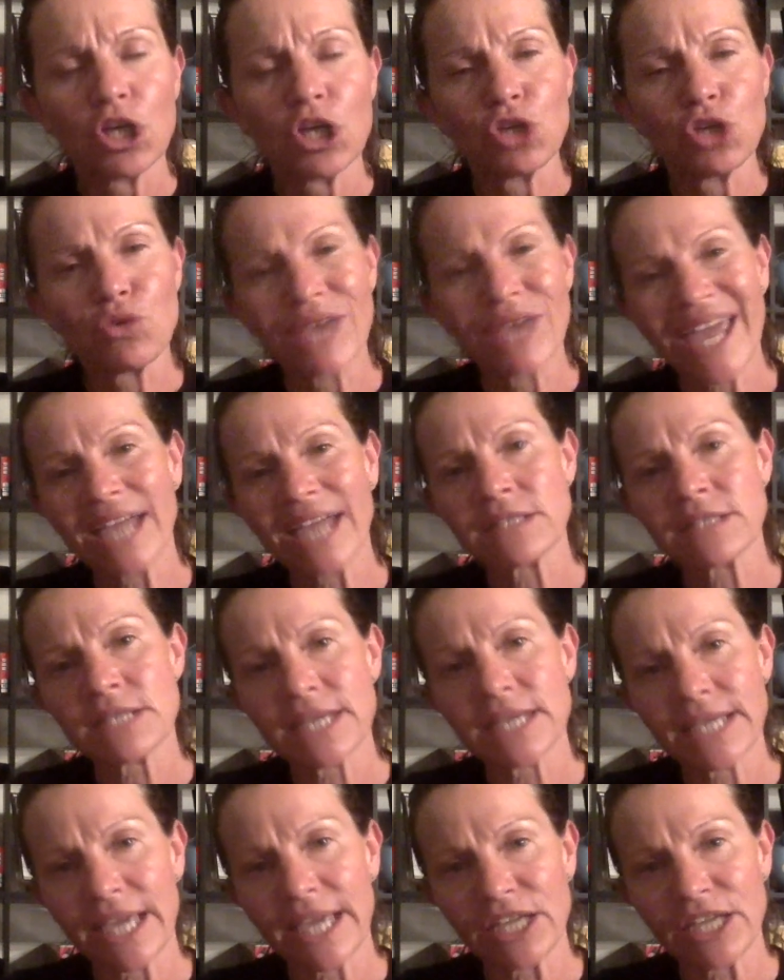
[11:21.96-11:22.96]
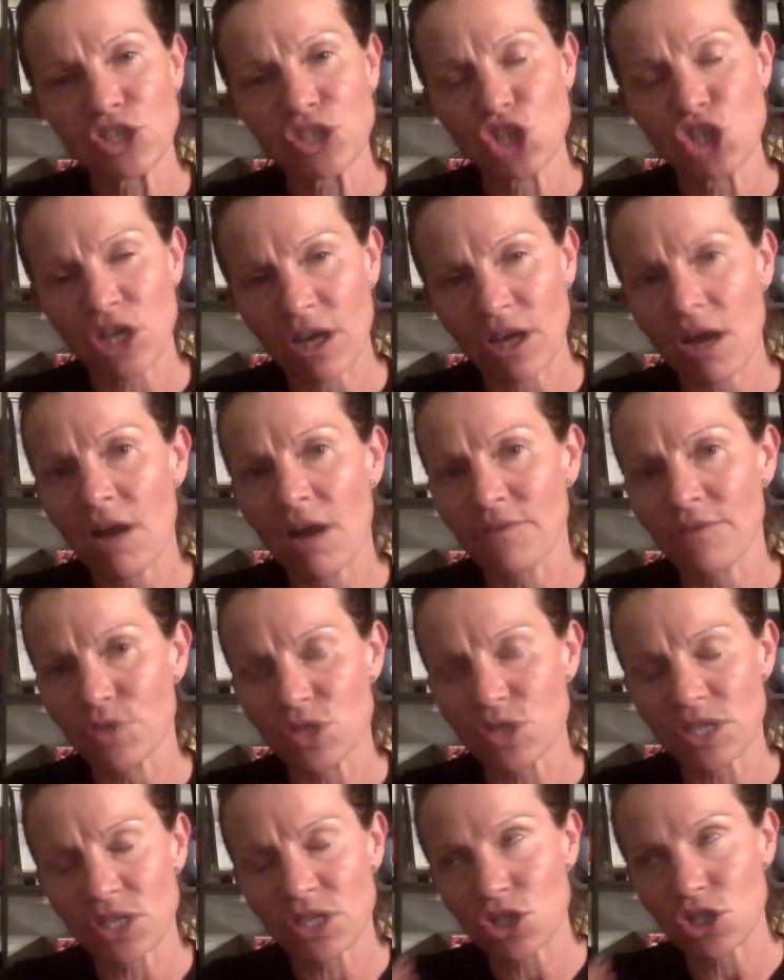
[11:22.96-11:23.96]
You can't engage in a
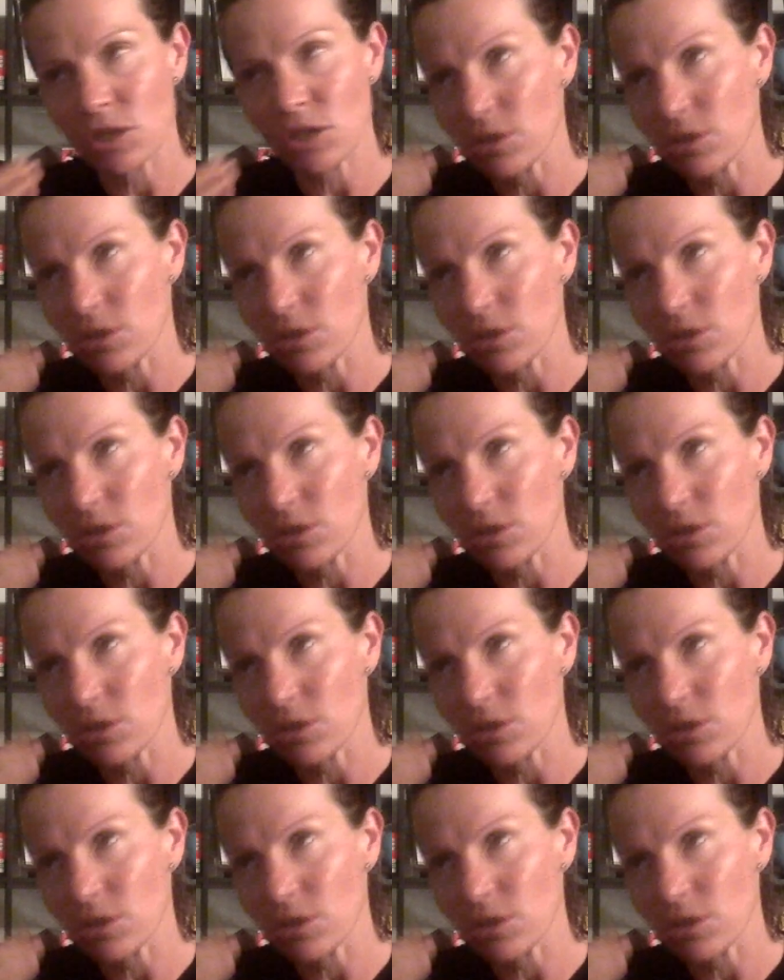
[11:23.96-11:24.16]
conversation.